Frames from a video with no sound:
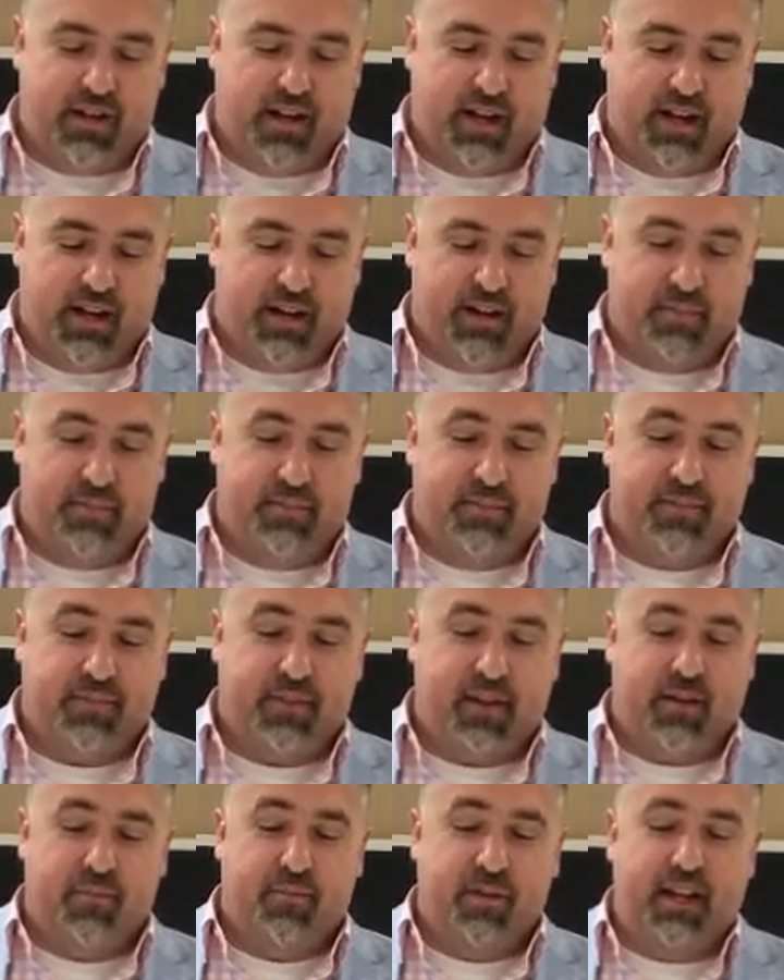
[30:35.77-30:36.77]
I'm
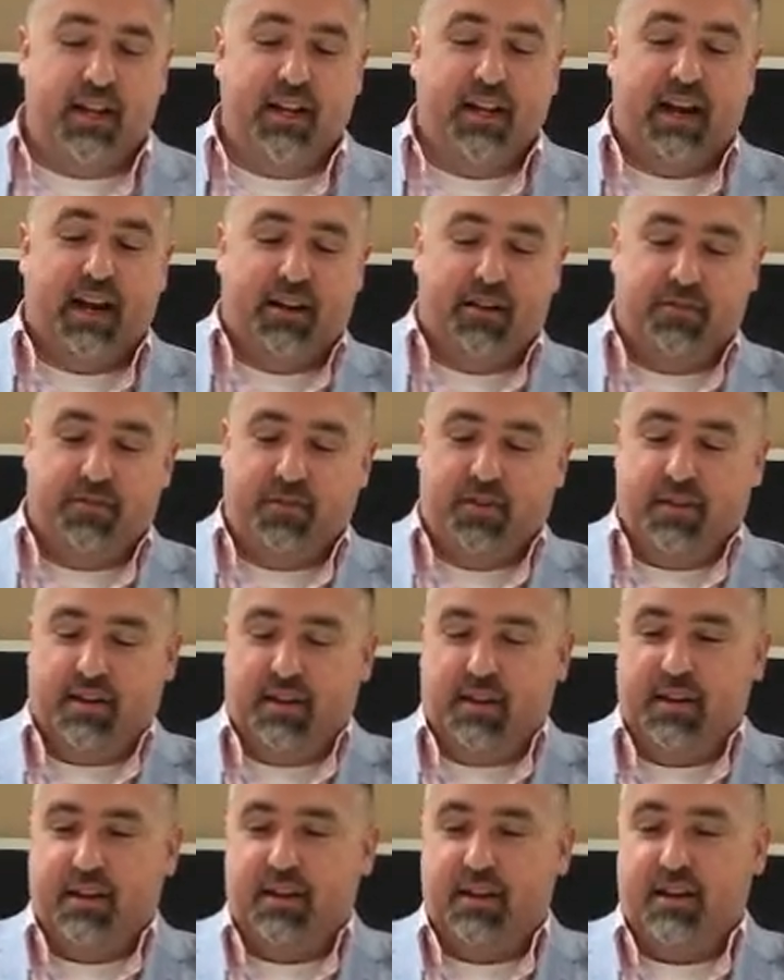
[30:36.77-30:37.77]
reading out of
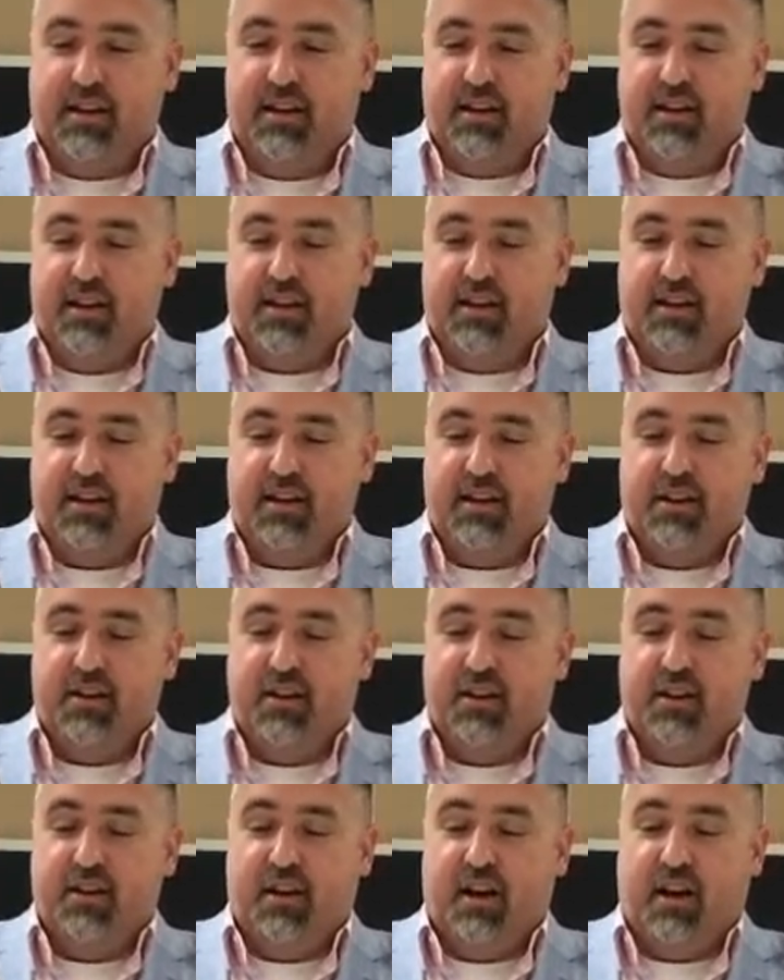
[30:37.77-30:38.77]
the
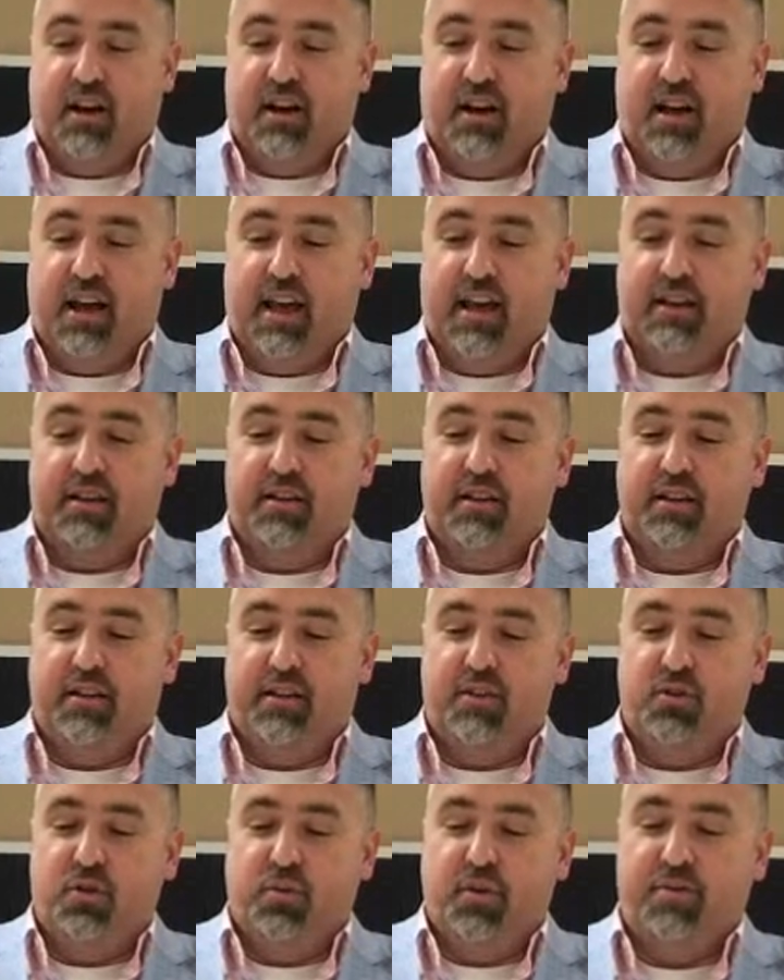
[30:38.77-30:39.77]

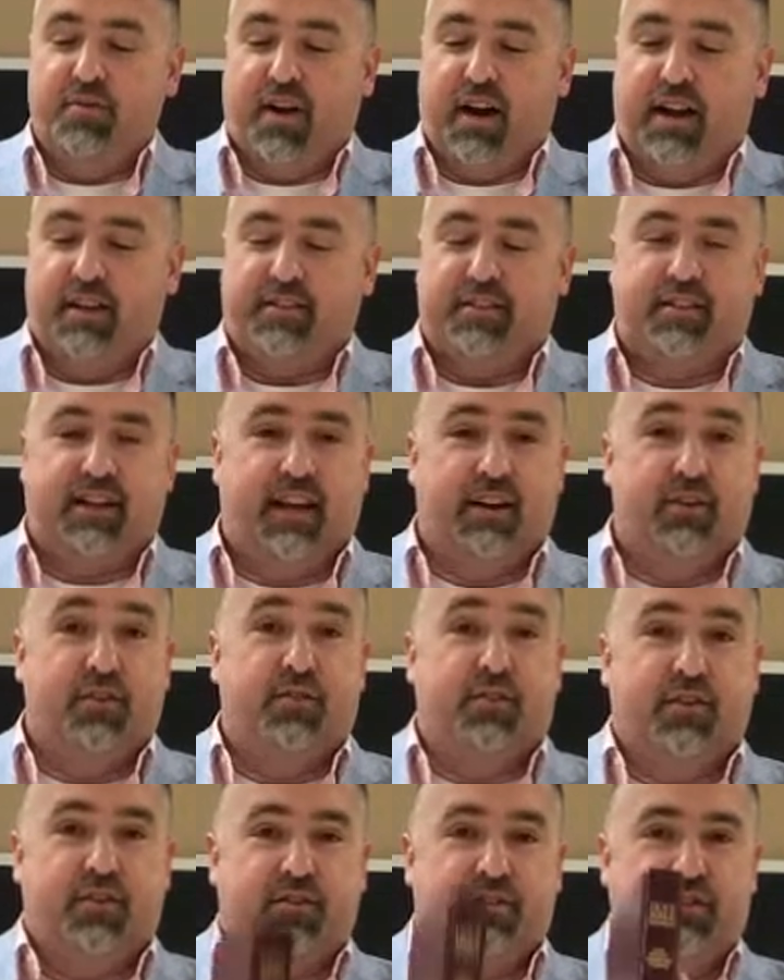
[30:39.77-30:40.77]
New Revised Standard
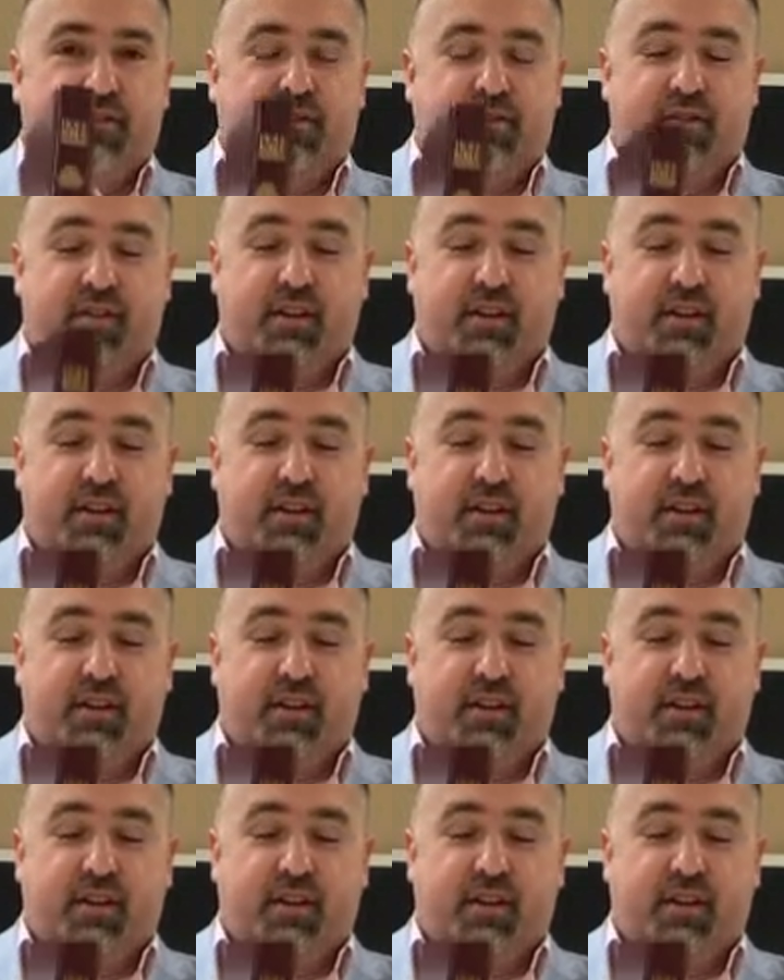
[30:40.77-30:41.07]
Version.